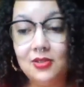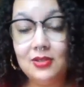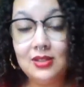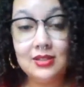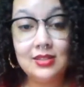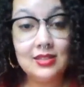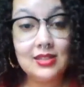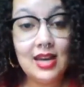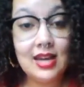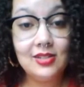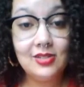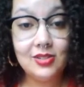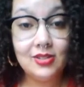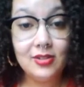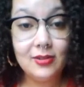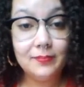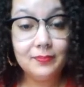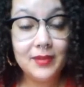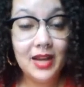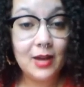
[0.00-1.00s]
you can
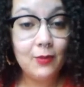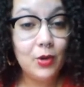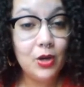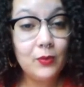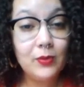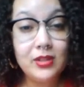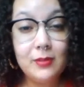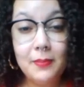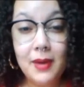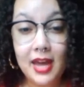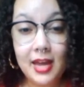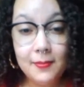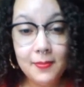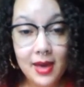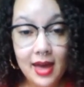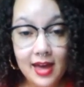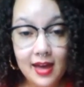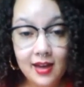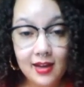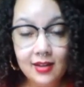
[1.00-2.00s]
schedule. I work with
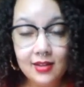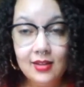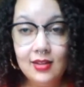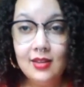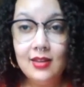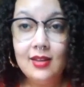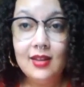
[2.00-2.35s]
PayPal.